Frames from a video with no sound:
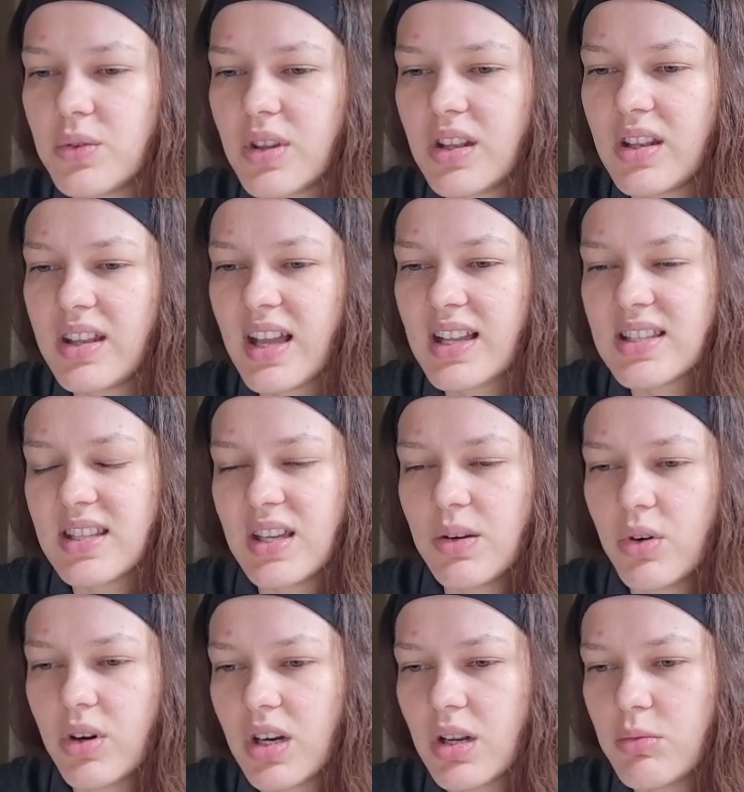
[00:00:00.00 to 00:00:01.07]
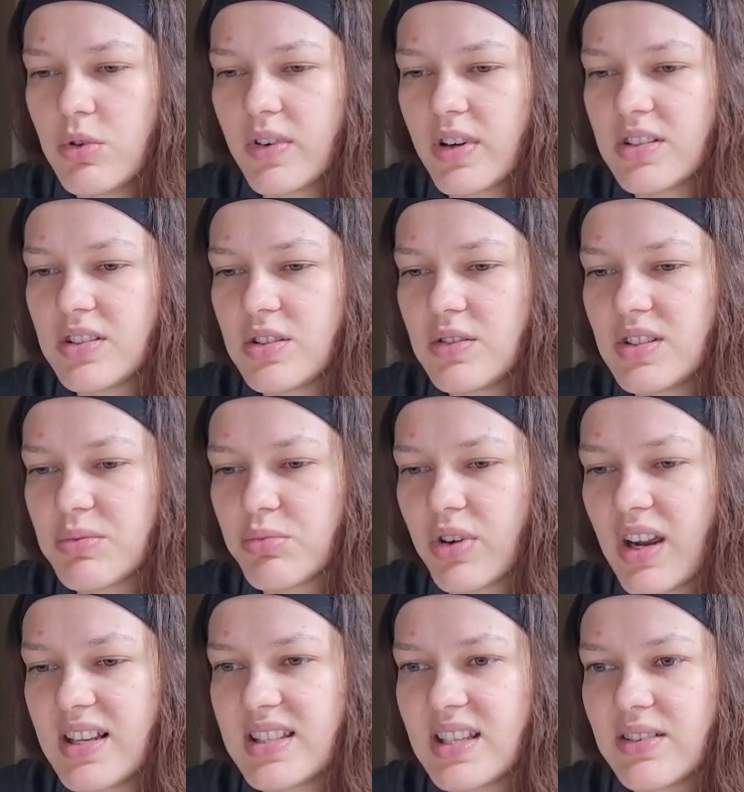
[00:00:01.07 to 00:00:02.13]
the next thing we're going to move on to is
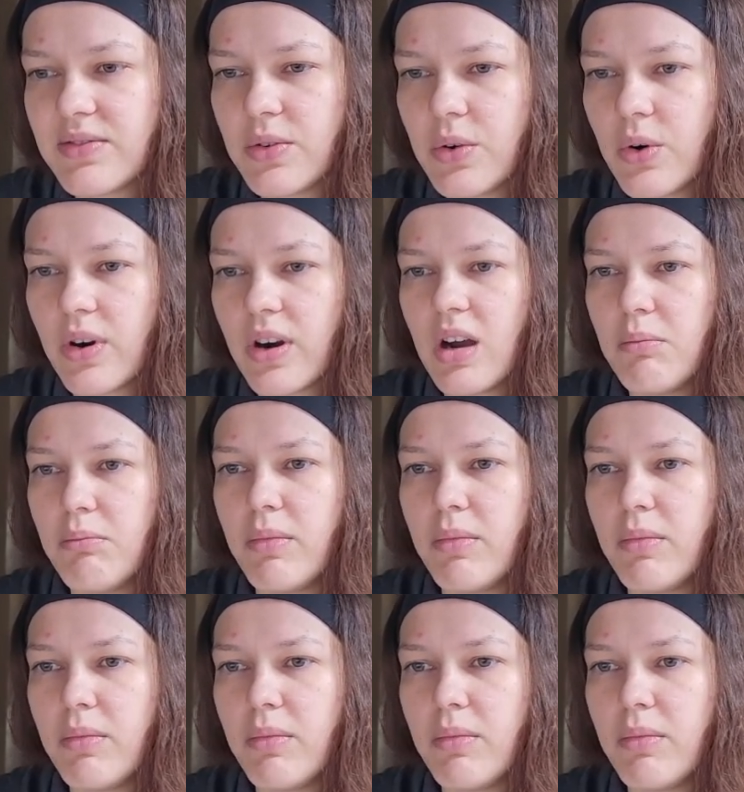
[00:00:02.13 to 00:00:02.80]
pricing for a